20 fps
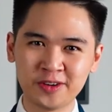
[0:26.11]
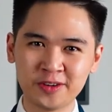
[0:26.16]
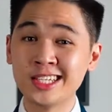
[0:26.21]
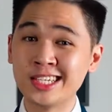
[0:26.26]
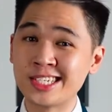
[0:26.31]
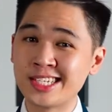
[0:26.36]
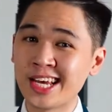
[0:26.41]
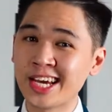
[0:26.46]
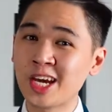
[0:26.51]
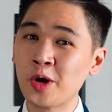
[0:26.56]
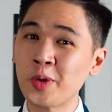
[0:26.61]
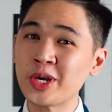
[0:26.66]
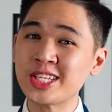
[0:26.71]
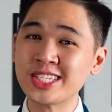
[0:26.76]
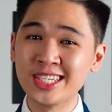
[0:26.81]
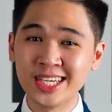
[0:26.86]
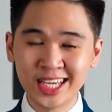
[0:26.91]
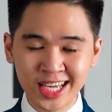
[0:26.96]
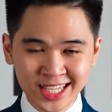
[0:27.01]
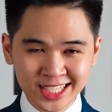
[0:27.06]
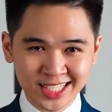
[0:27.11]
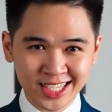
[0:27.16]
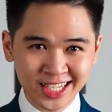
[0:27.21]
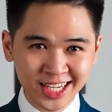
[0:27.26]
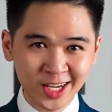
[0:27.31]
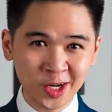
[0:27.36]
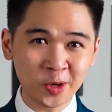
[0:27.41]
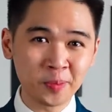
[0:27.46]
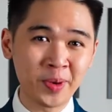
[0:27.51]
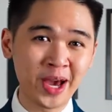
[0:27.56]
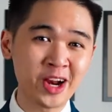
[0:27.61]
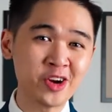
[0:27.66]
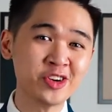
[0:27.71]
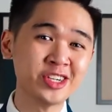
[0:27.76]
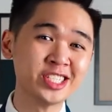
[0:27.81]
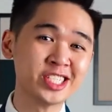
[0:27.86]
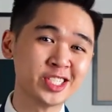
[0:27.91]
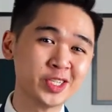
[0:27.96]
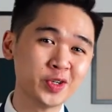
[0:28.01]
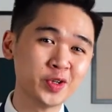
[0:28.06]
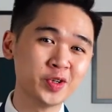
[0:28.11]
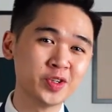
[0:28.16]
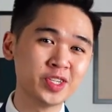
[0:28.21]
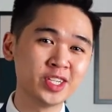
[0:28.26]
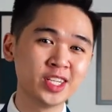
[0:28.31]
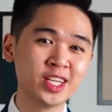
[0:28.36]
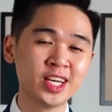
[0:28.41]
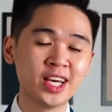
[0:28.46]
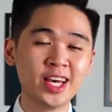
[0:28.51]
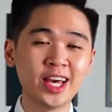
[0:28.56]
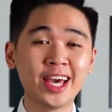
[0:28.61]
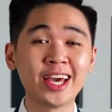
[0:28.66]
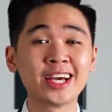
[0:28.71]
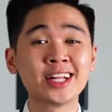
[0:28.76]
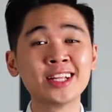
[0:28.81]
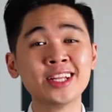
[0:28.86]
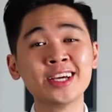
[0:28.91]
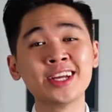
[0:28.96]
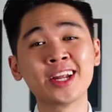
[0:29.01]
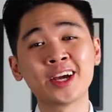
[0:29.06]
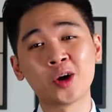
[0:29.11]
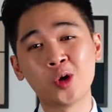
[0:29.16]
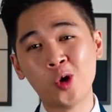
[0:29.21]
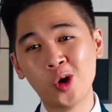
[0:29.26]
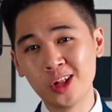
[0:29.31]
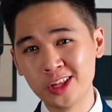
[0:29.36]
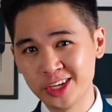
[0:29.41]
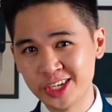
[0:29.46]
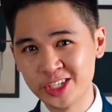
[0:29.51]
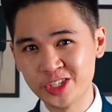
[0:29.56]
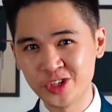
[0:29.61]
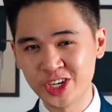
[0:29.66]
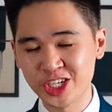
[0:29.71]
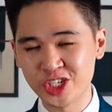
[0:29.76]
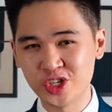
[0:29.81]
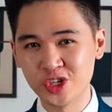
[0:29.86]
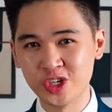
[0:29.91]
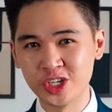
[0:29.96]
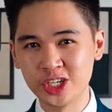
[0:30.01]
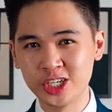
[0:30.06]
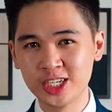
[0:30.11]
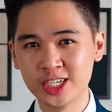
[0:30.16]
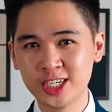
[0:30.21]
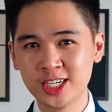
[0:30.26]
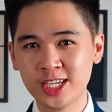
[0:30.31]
The second way to instantly look better in a suit, a clean and quality dress shirt.